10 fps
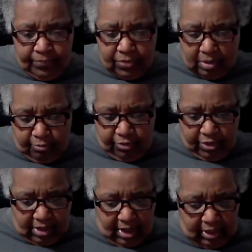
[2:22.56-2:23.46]
Some of
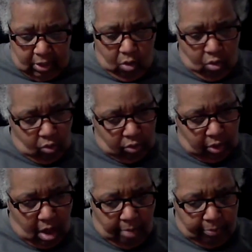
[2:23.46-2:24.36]
this I can hold
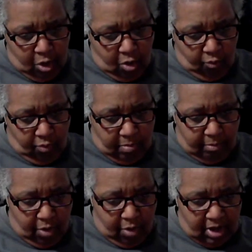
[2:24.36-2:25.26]
up.
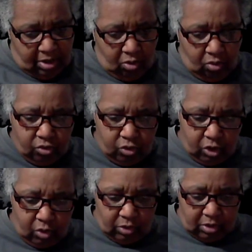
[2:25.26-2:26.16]
Remember I told you
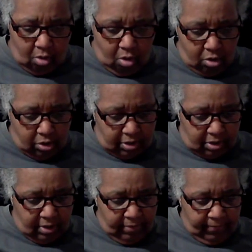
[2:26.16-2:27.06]
she was an
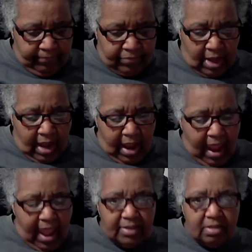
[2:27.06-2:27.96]
artist.
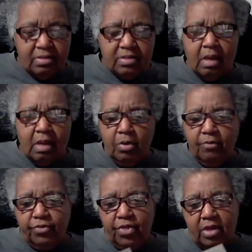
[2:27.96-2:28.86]
And some
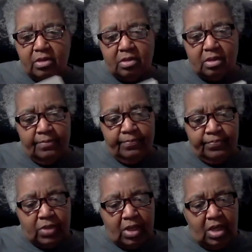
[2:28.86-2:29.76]
of this
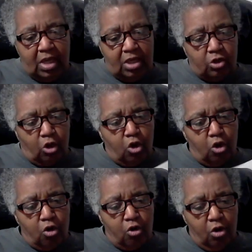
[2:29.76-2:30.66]
is
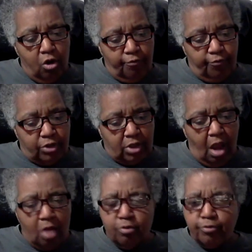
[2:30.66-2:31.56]
her
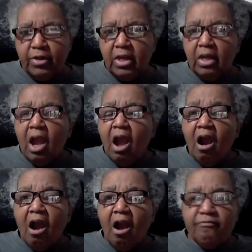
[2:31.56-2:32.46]
photography
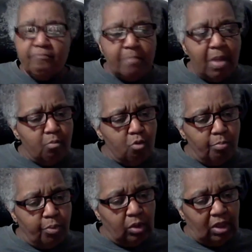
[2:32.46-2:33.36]
of
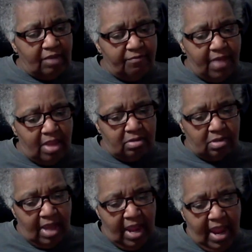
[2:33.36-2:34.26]
memorable
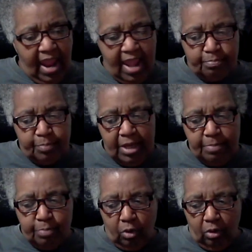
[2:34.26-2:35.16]
events and
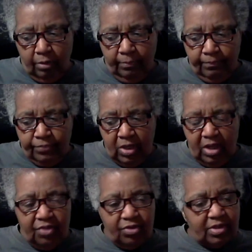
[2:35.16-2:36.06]
people
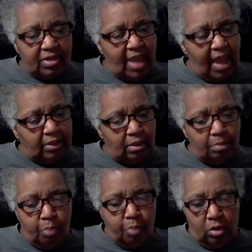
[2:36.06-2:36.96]
in the Seattle
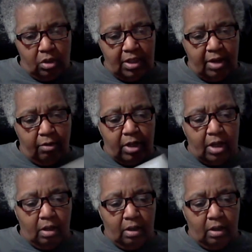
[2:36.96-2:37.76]
and Portland area.